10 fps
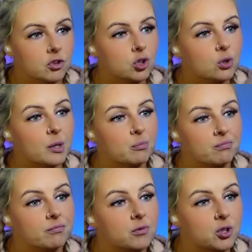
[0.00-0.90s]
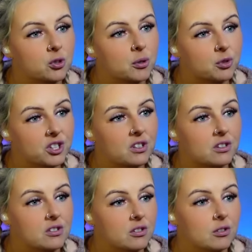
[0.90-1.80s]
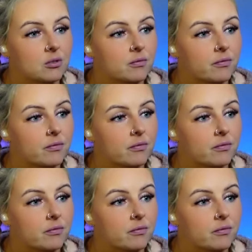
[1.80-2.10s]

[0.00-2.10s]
Show him. Show him what you can do.